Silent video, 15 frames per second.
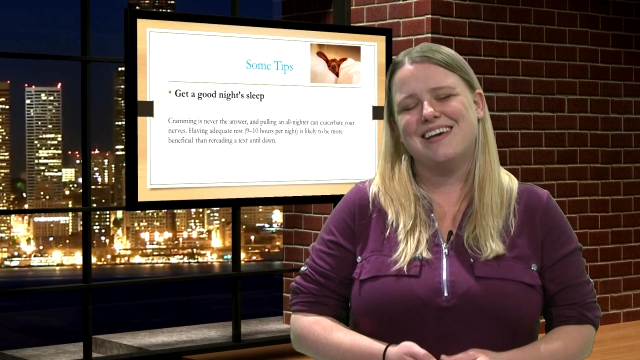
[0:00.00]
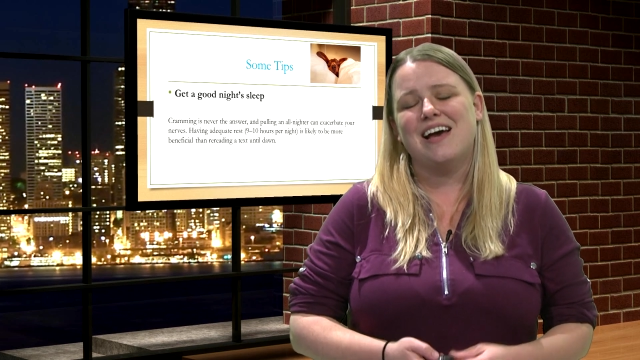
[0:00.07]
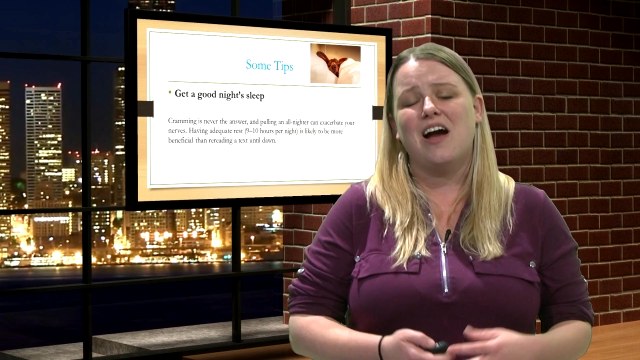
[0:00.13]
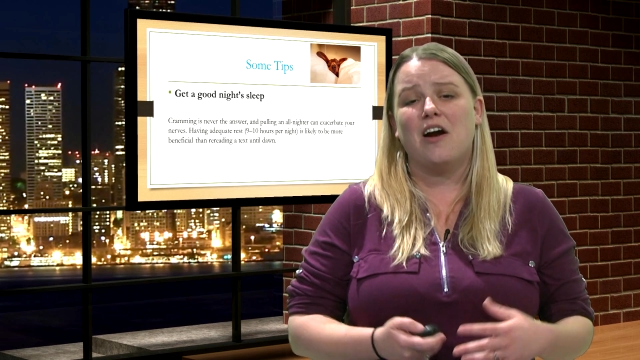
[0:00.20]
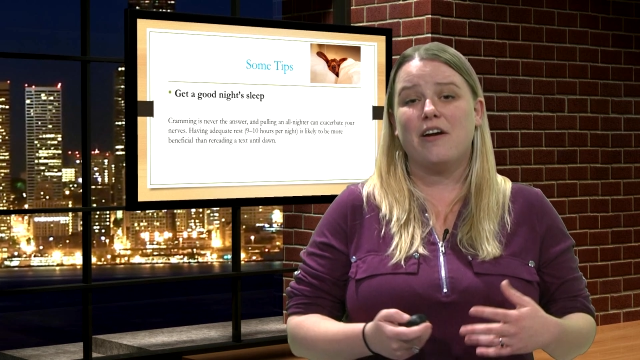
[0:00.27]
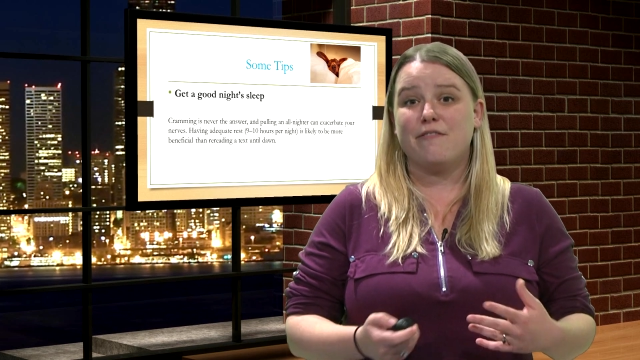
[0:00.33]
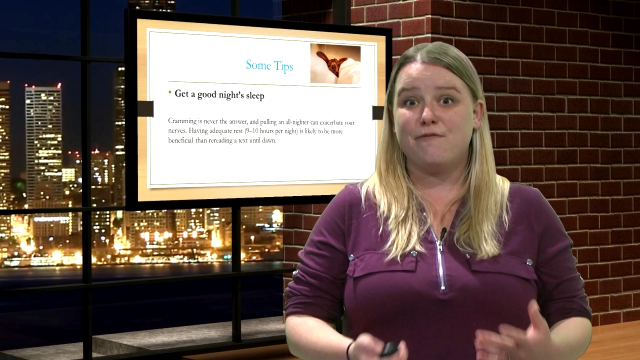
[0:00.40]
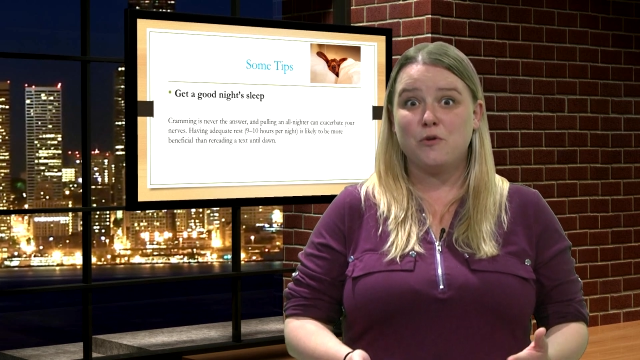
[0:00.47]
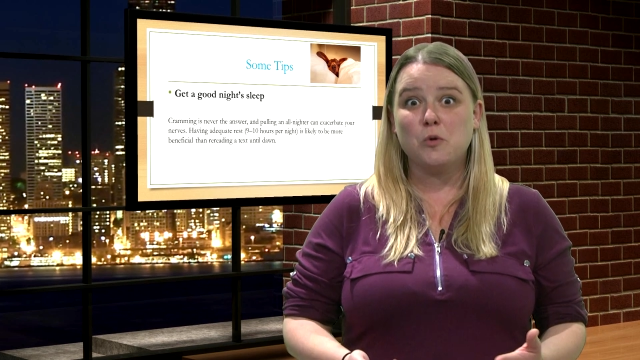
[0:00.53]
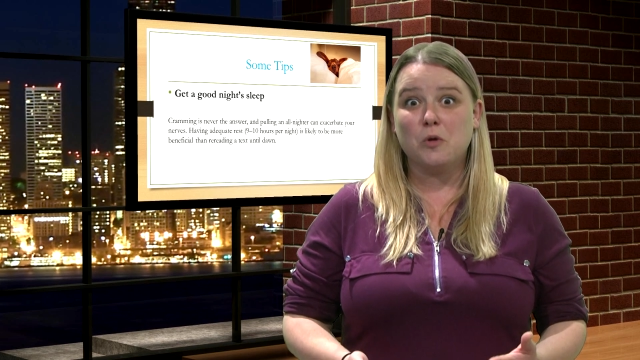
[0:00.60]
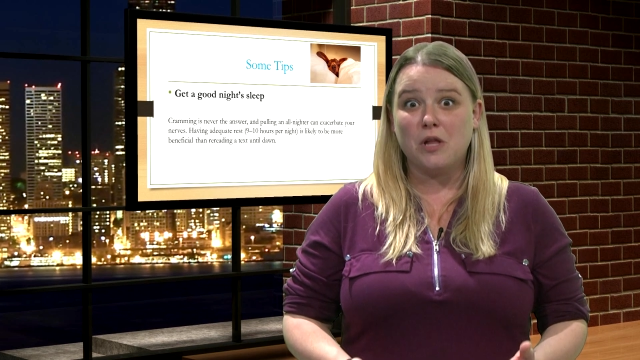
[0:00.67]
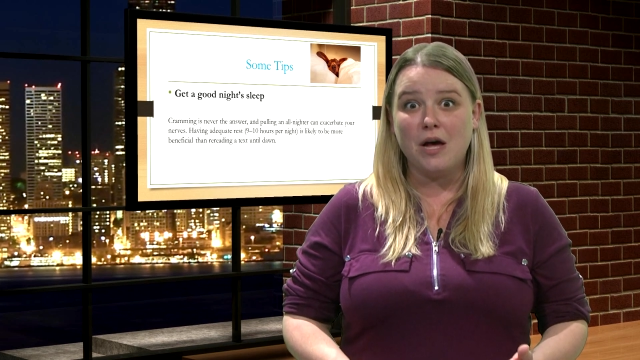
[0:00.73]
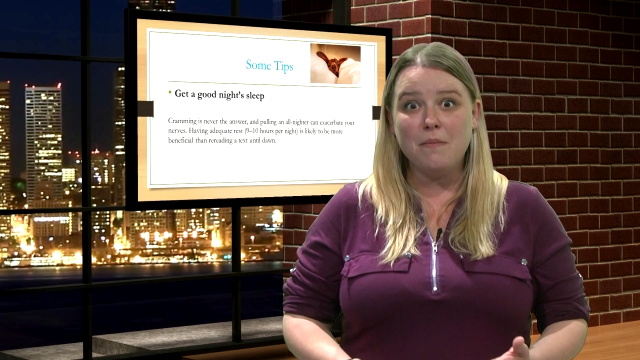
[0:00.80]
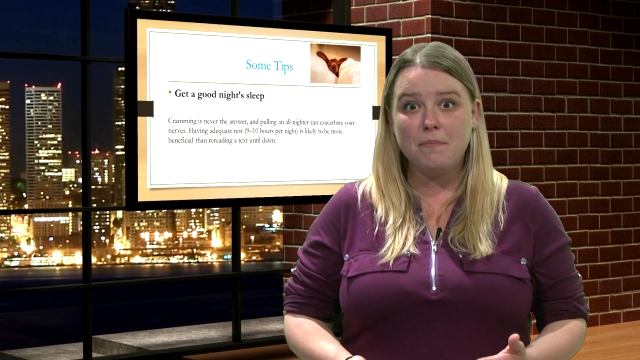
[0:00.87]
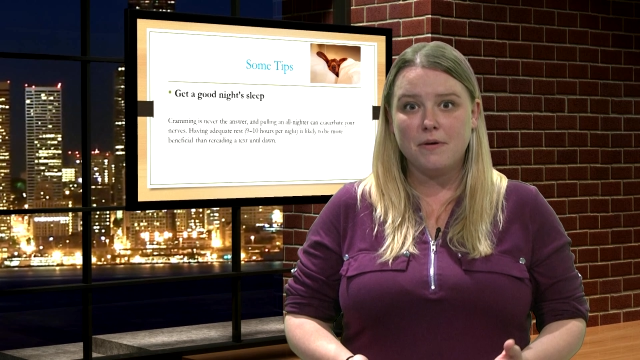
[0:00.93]
All right, fuel
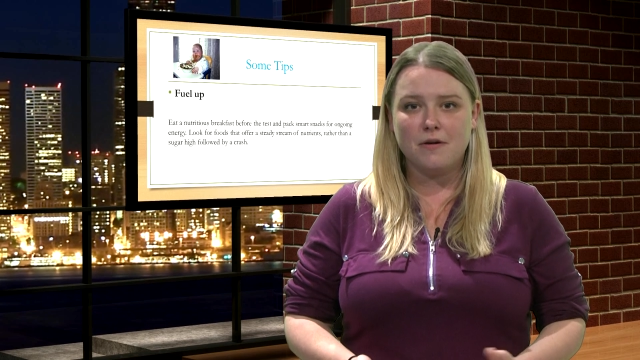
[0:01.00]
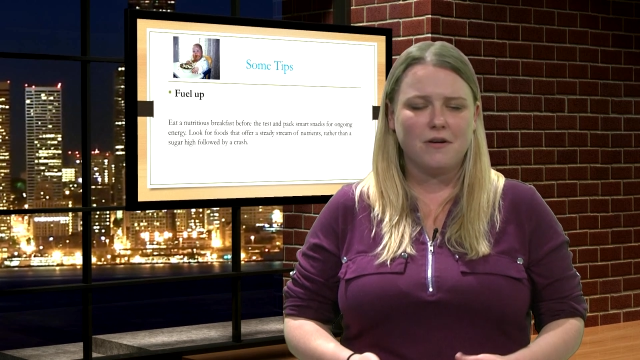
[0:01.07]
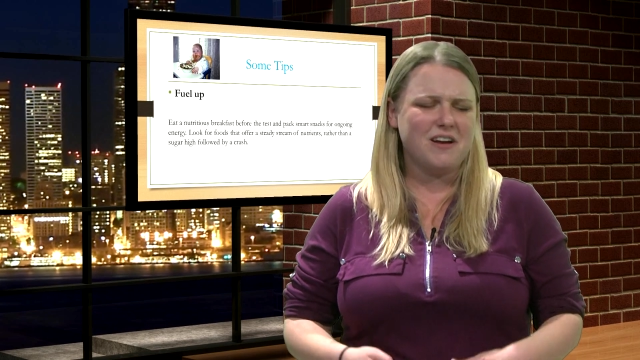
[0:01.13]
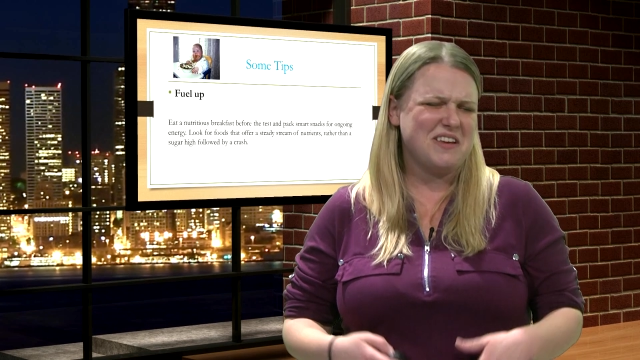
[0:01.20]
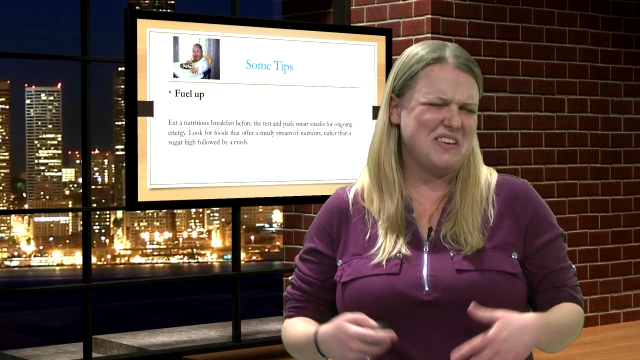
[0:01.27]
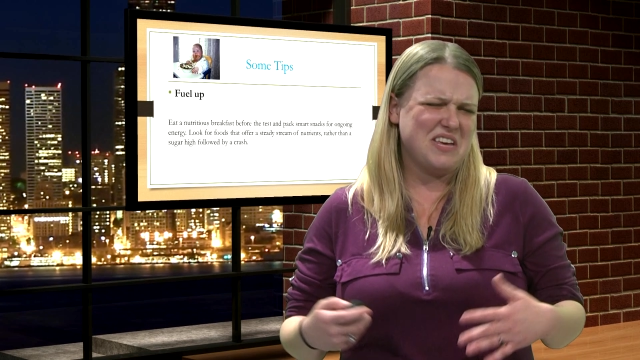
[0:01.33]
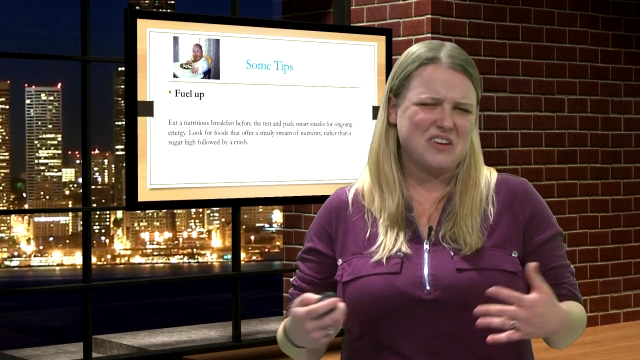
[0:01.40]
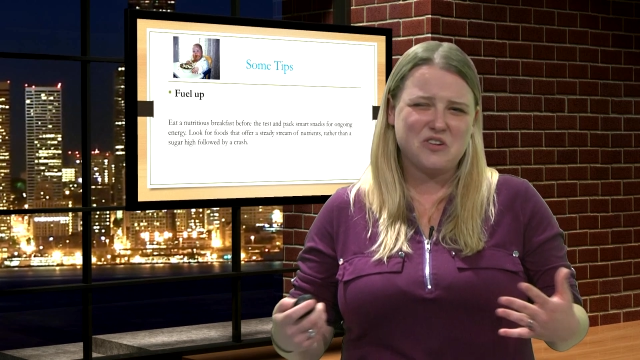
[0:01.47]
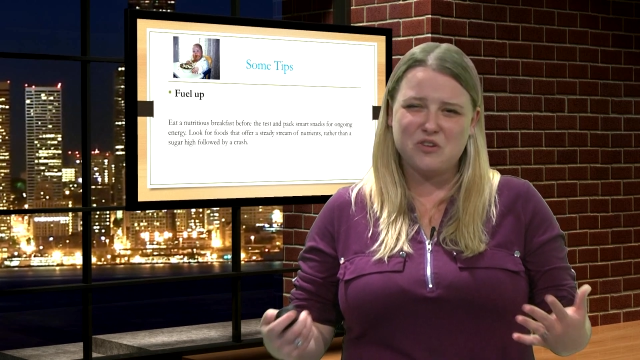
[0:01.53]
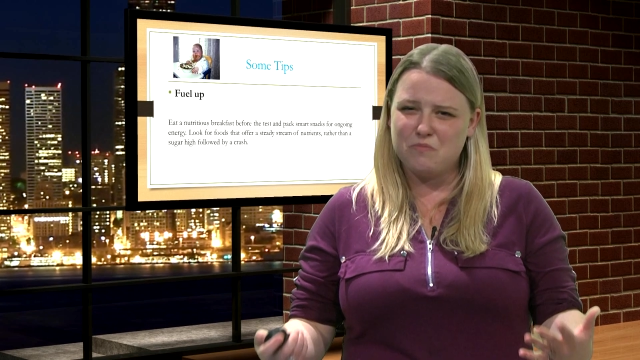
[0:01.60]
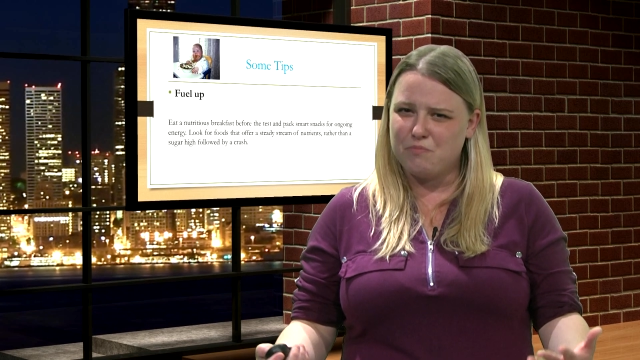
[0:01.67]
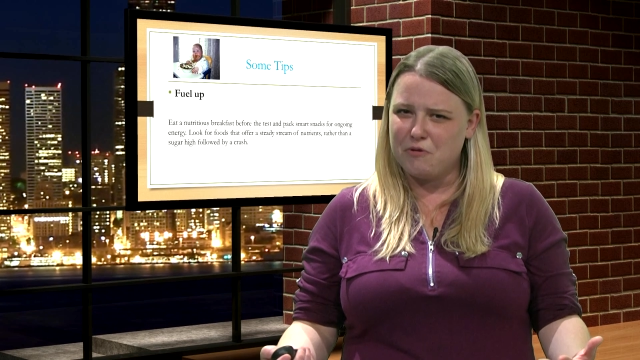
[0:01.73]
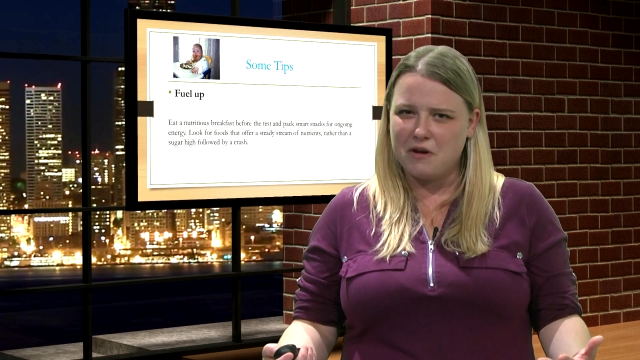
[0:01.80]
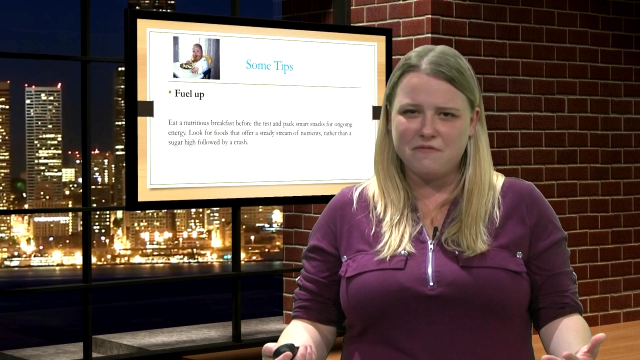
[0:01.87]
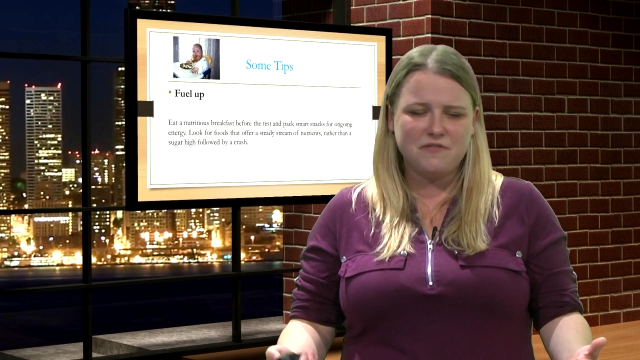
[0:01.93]
up. All right, get a good
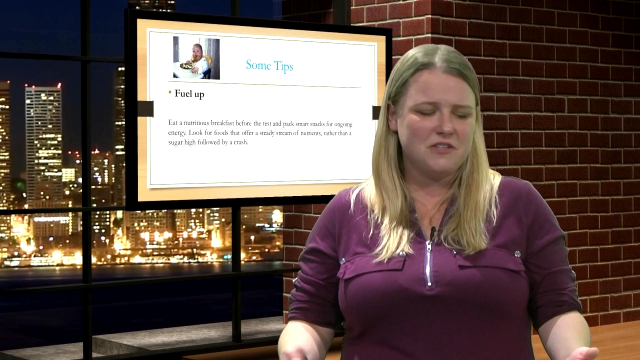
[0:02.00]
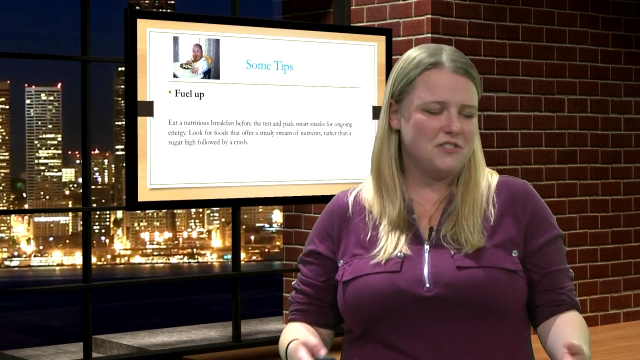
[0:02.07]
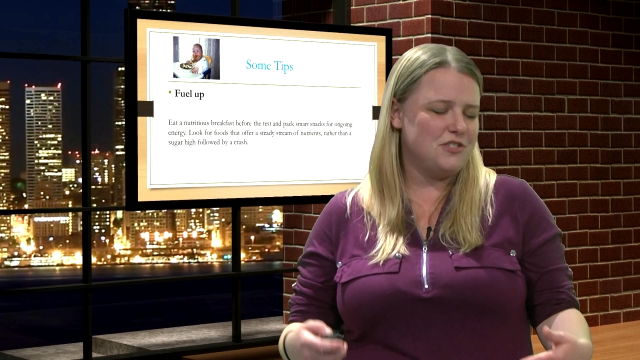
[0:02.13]
breakfast.